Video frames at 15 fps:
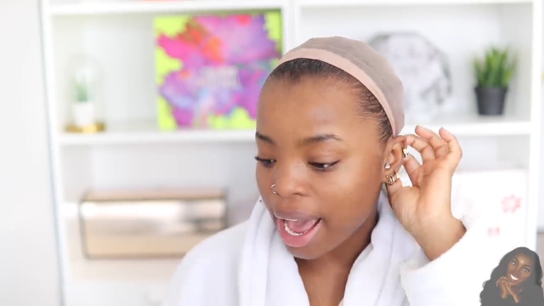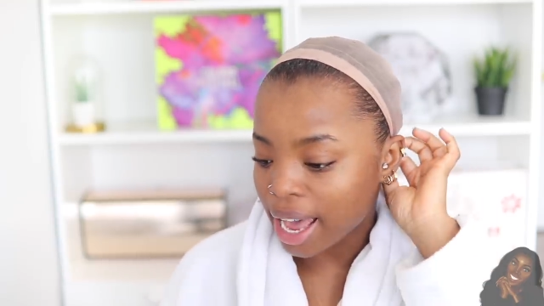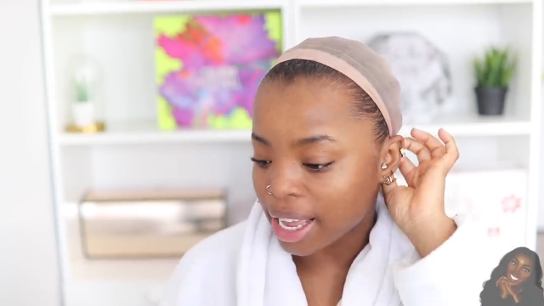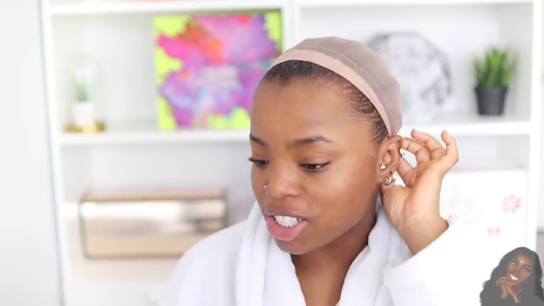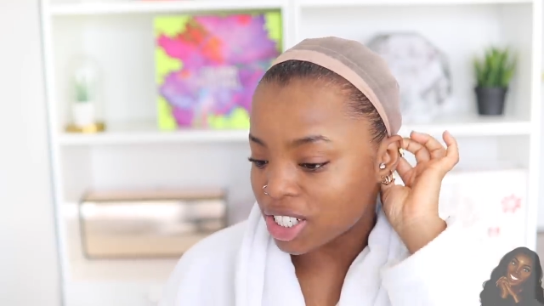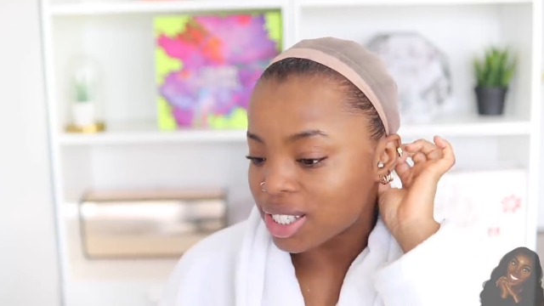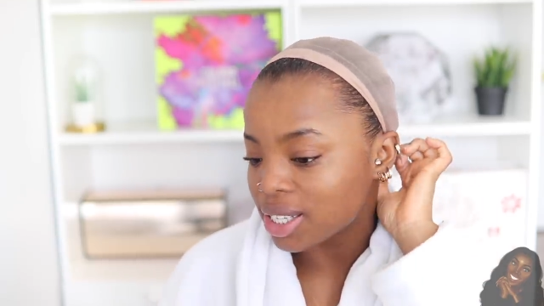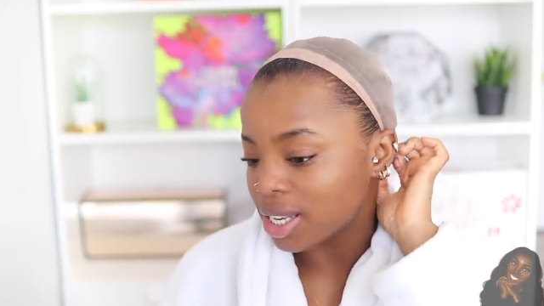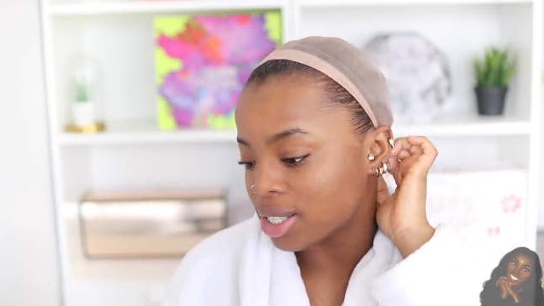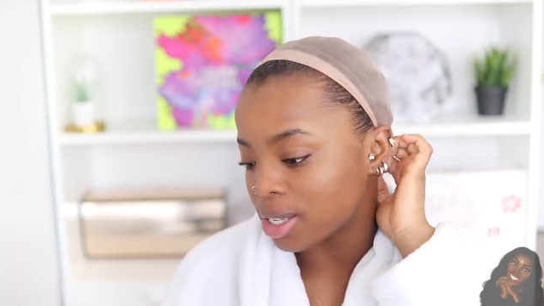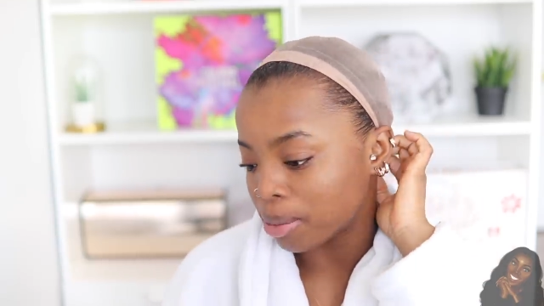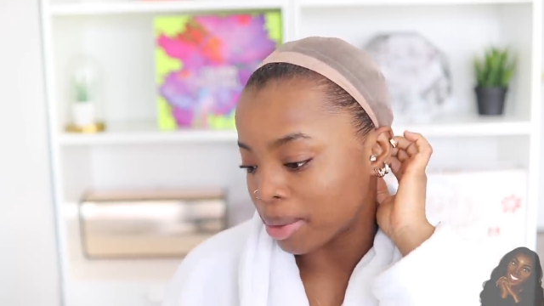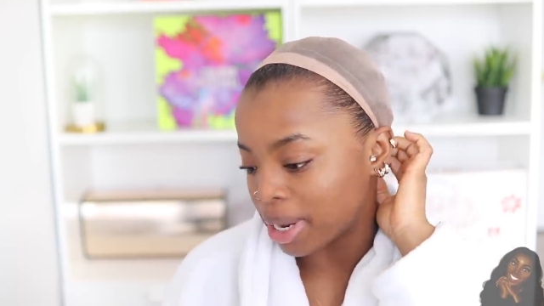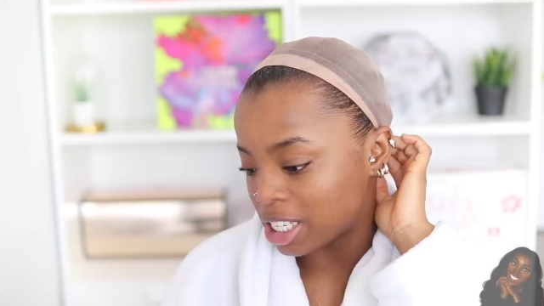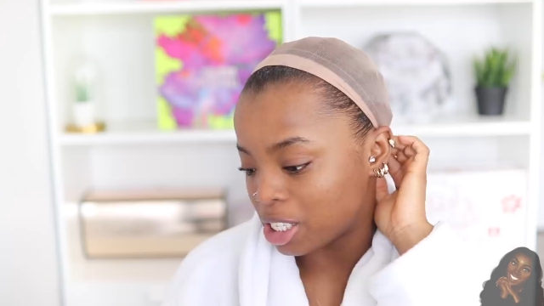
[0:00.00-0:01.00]
and just take
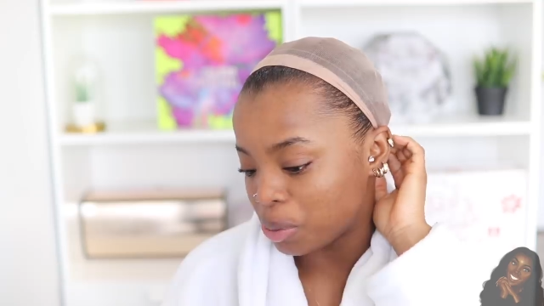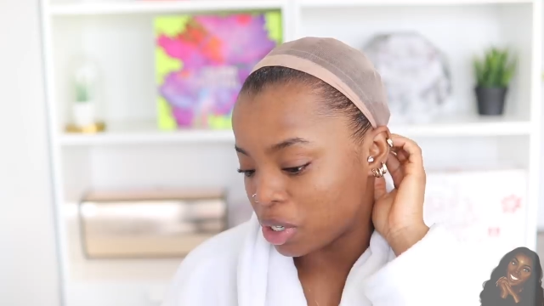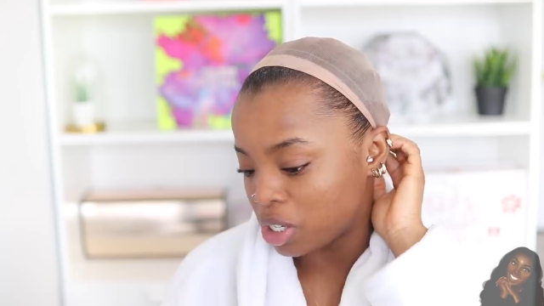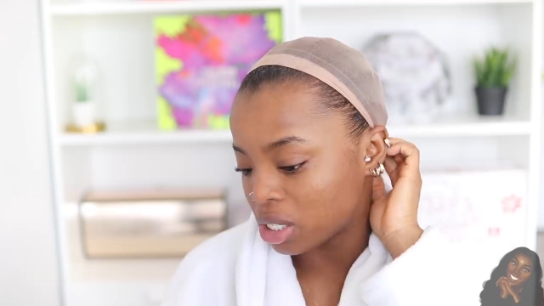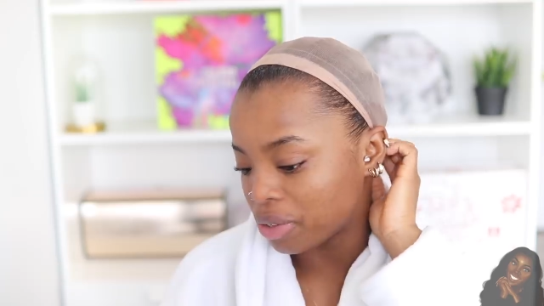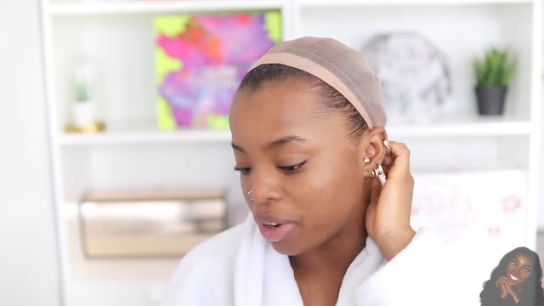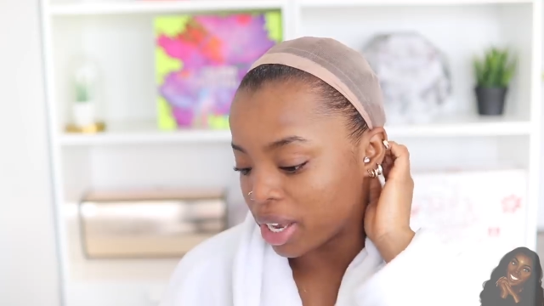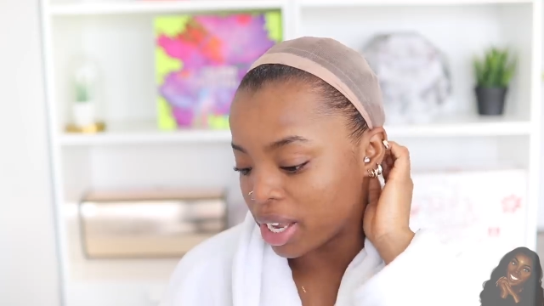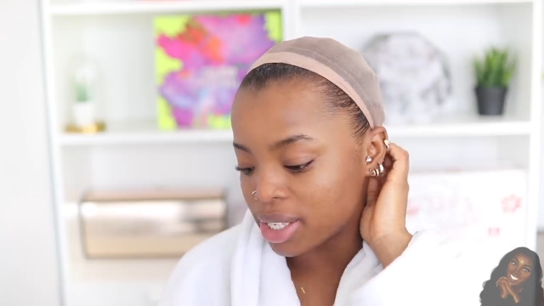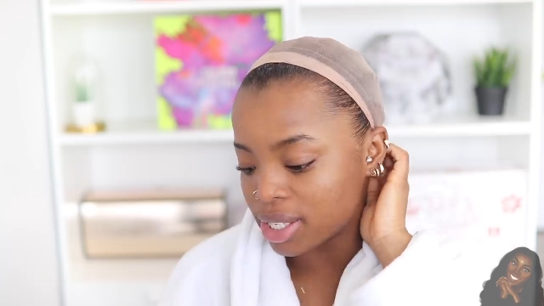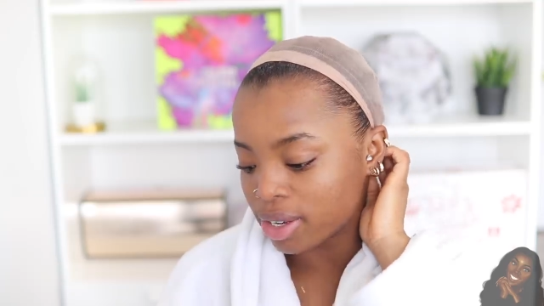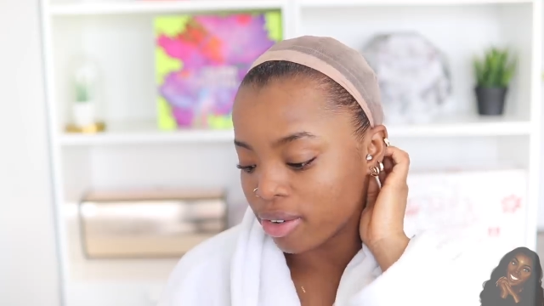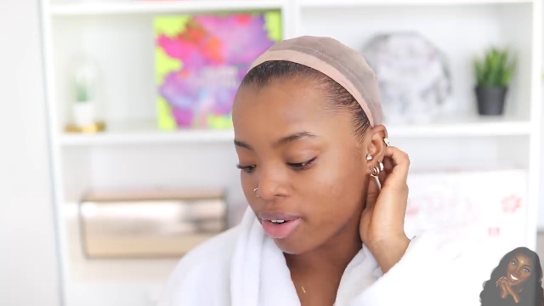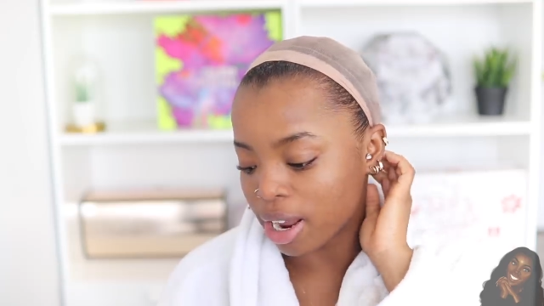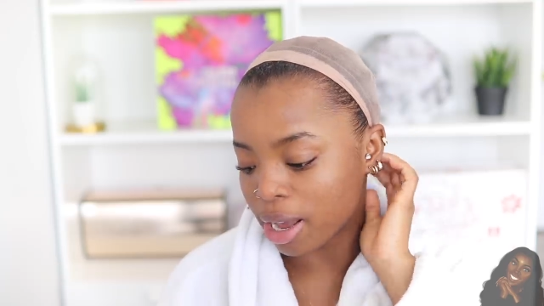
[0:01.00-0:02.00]
some nice pictures for
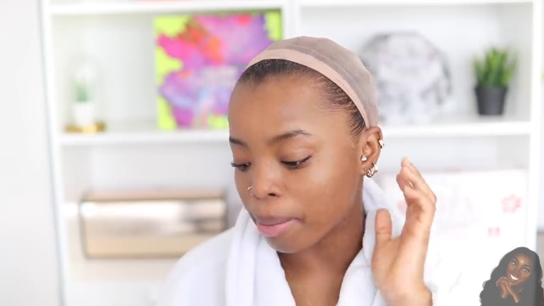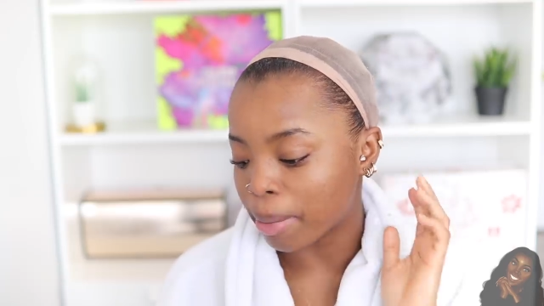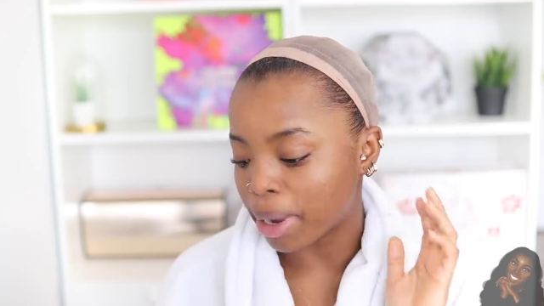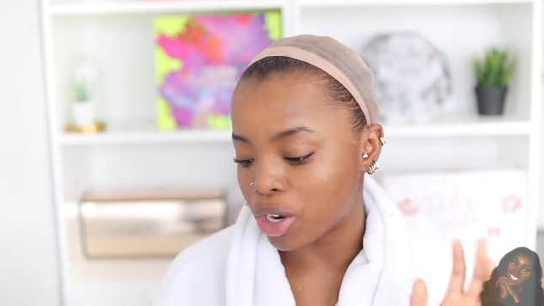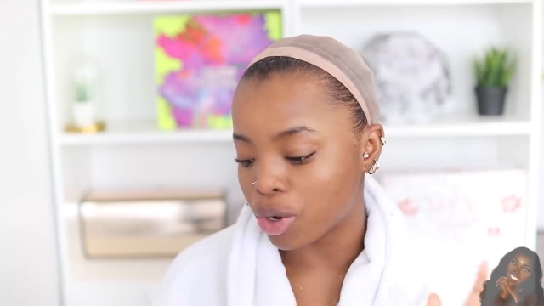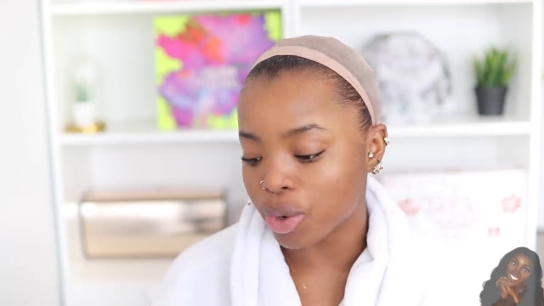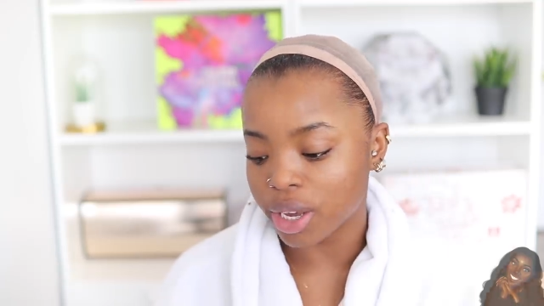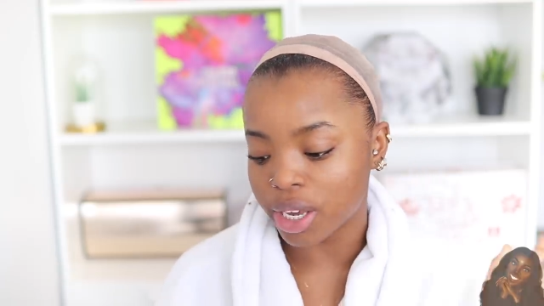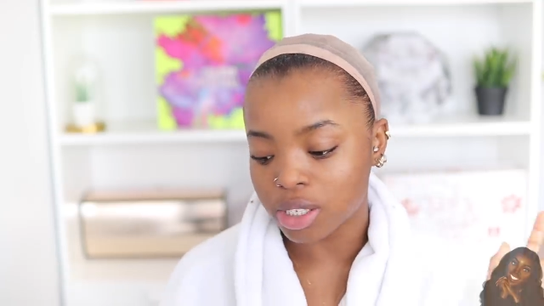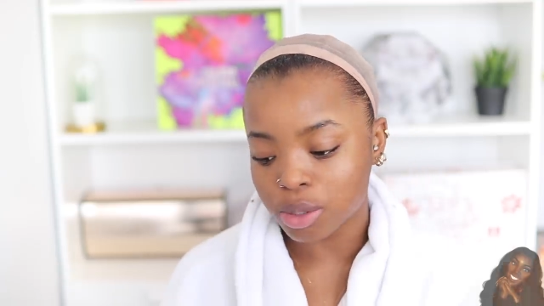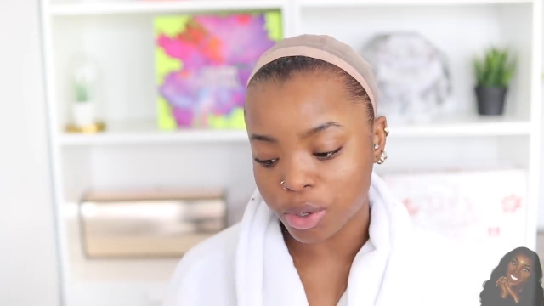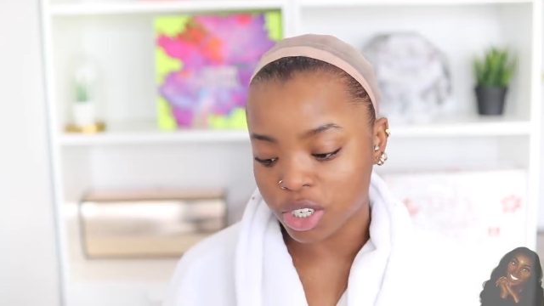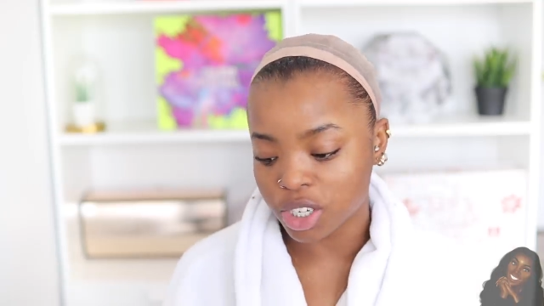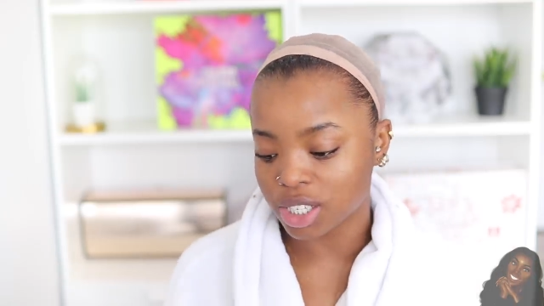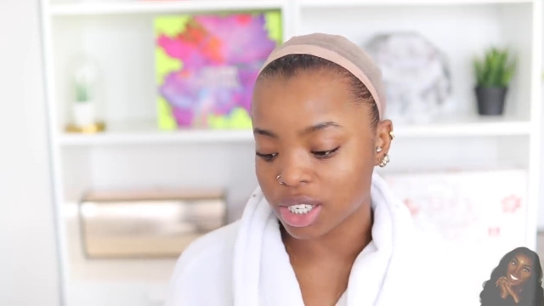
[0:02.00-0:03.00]
Instagram, my New Year's
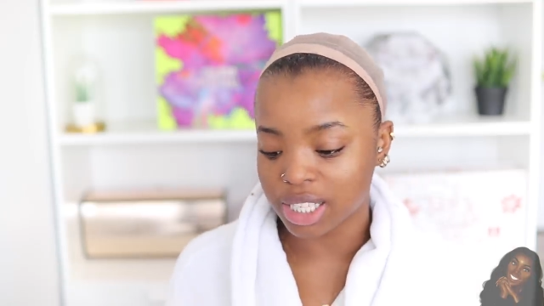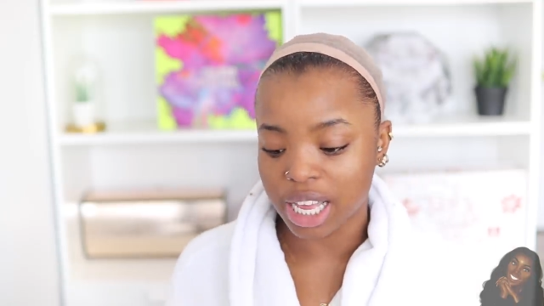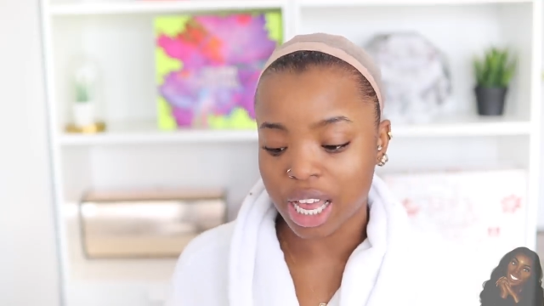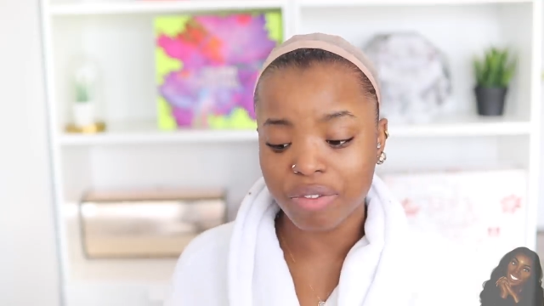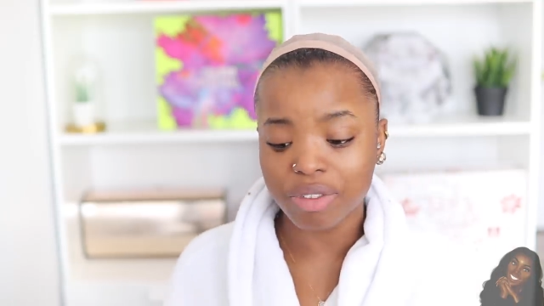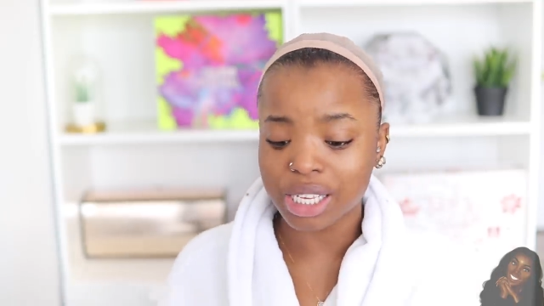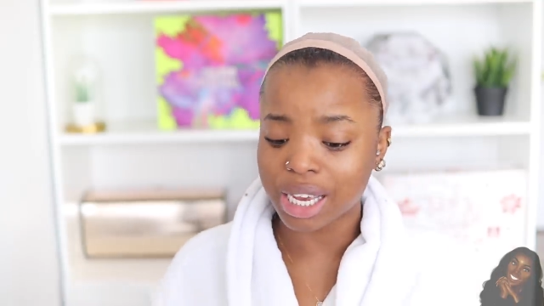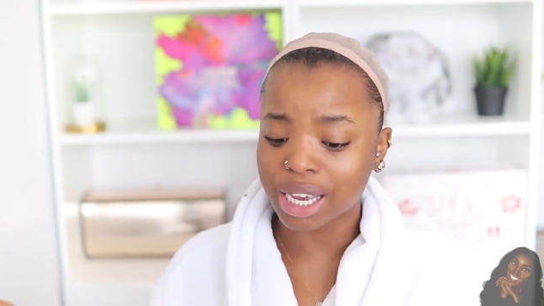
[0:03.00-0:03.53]
pictures, because I haven't